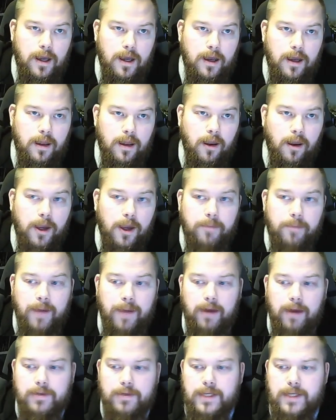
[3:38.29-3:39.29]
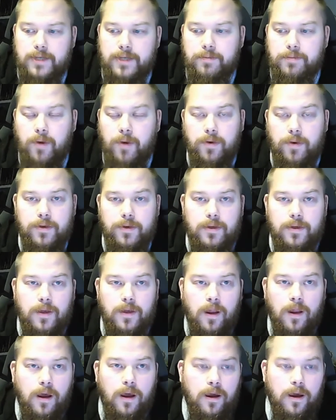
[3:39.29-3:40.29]
like Barrels Out of Bond,
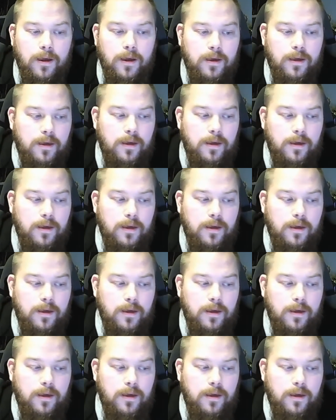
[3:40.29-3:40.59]
like